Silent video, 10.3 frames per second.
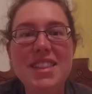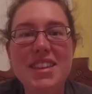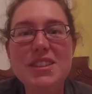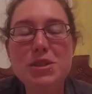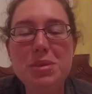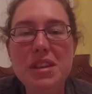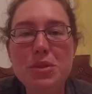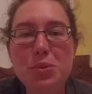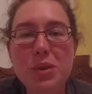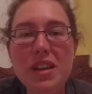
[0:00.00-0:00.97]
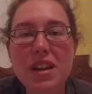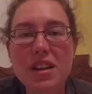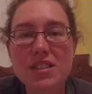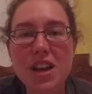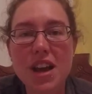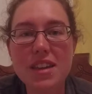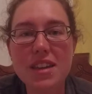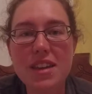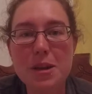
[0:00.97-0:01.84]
This week we are talking